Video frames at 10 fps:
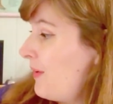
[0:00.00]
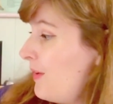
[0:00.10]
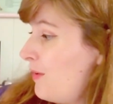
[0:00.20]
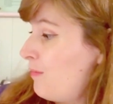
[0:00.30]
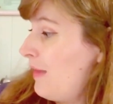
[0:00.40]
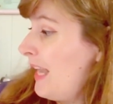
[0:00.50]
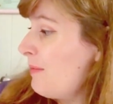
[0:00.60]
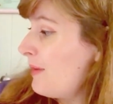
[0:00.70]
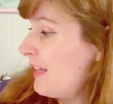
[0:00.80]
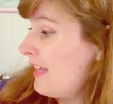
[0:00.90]

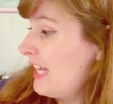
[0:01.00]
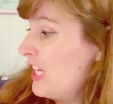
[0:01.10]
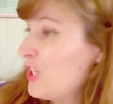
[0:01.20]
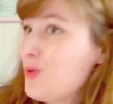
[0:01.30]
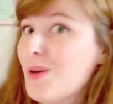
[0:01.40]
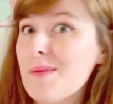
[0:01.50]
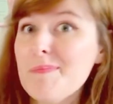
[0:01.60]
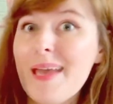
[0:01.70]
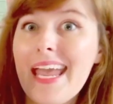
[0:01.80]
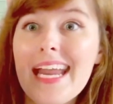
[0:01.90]
Maybe you are
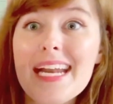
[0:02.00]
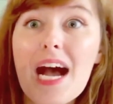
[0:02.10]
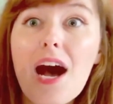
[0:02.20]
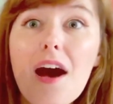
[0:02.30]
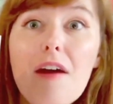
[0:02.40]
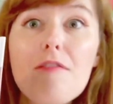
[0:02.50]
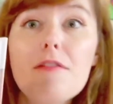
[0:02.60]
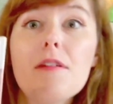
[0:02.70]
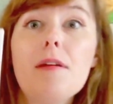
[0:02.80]
made of